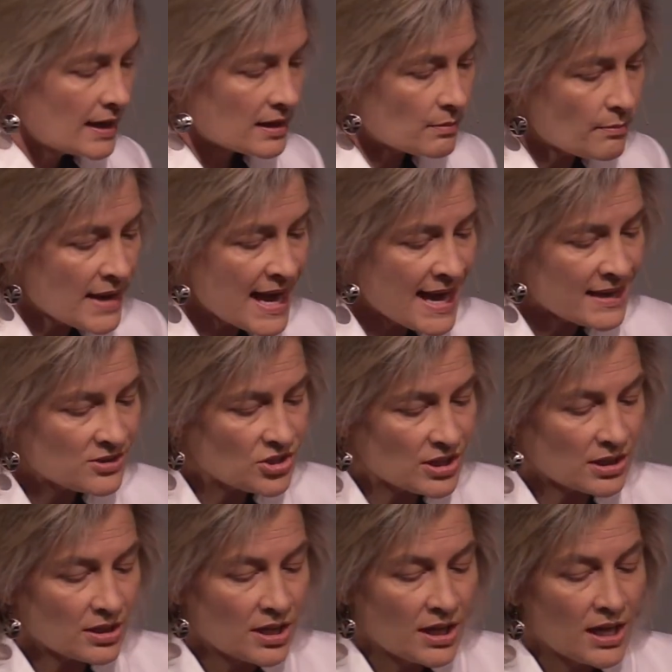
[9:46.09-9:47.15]
And
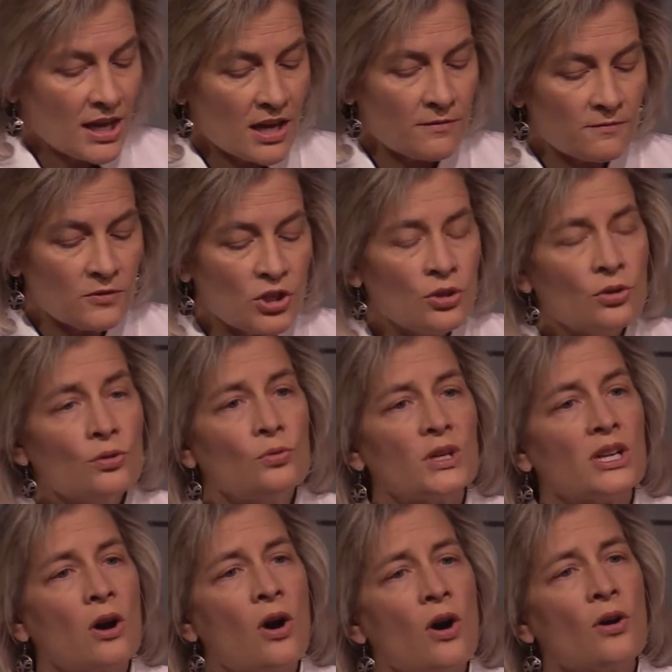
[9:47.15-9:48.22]
imagine if you
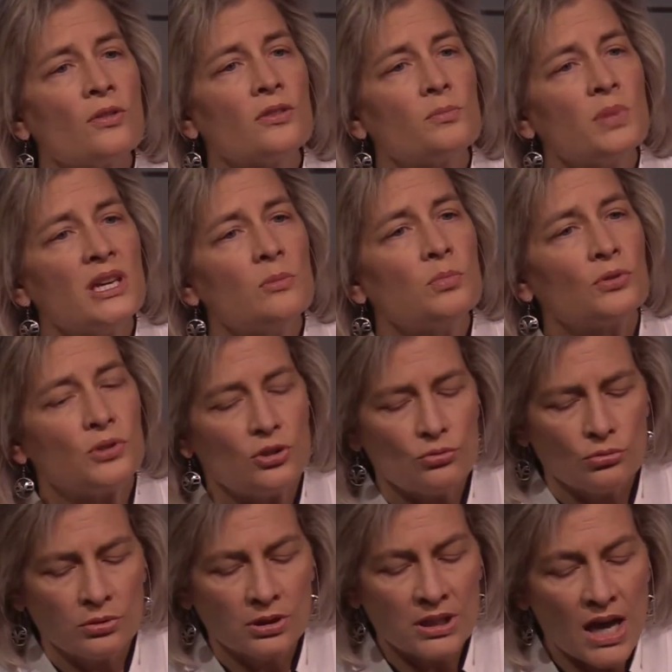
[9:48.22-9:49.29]
and all the people
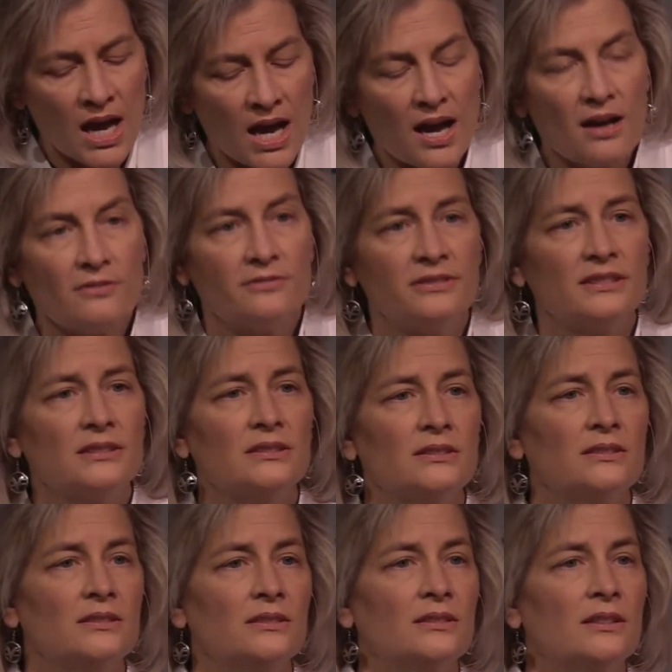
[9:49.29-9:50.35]
you love
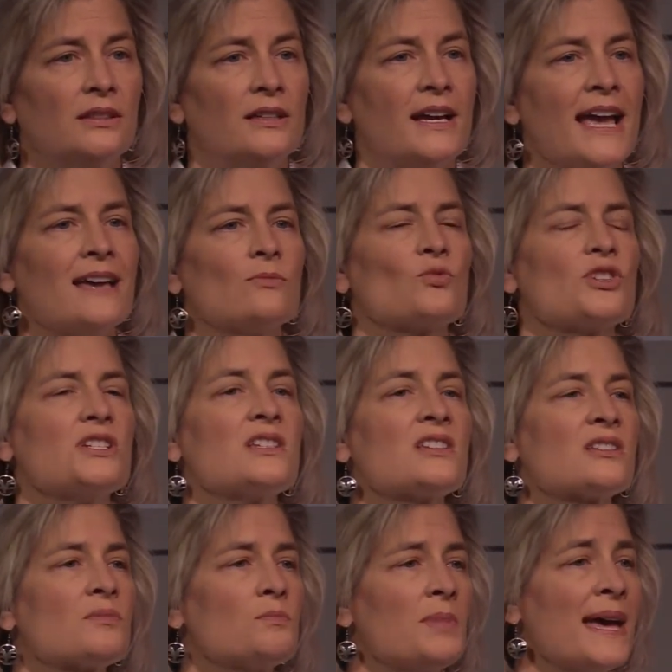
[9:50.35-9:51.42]
and
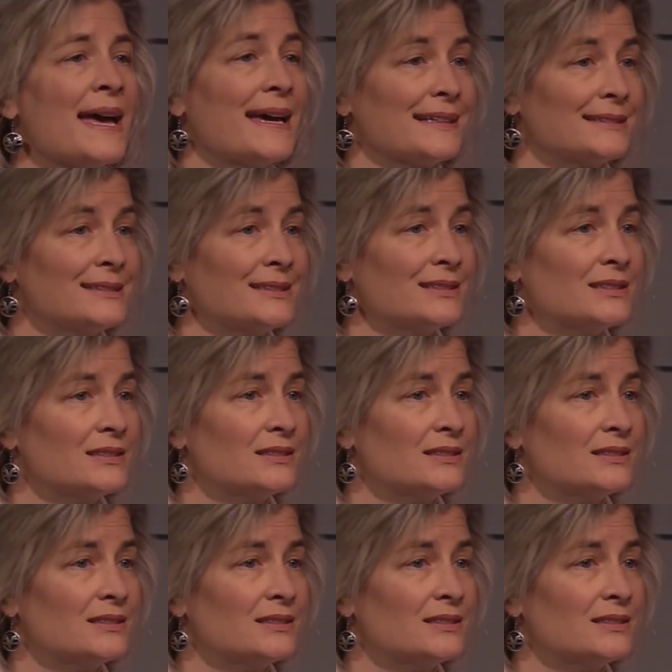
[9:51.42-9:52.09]
respect